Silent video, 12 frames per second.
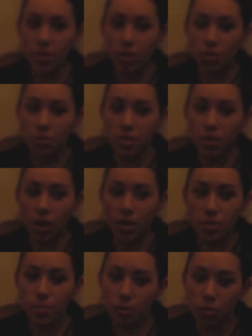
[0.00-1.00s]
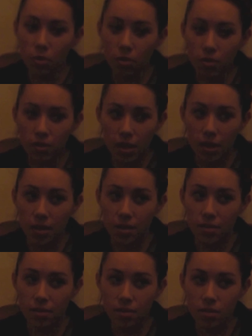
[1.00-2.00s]
to go to the hospital
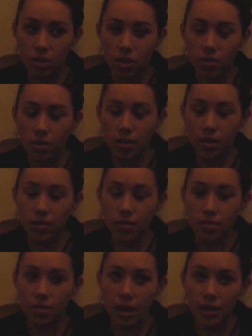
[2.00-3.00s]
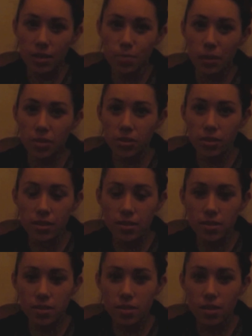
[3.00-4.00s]
and eye
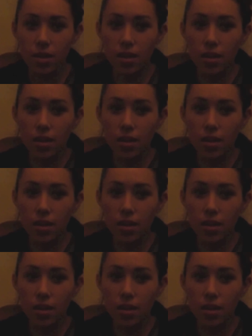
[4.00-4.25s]
specialists,